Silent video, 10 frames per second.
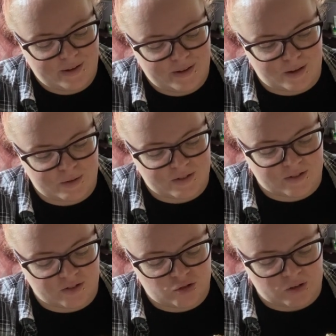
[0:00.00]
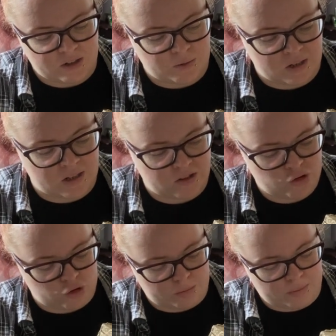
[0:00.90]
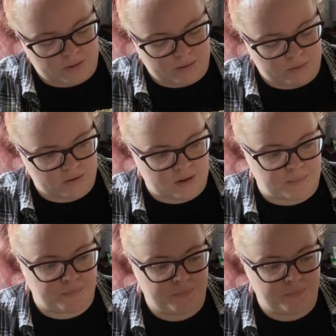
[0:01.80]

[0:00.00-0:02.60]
I must have just tried one in the shop that was had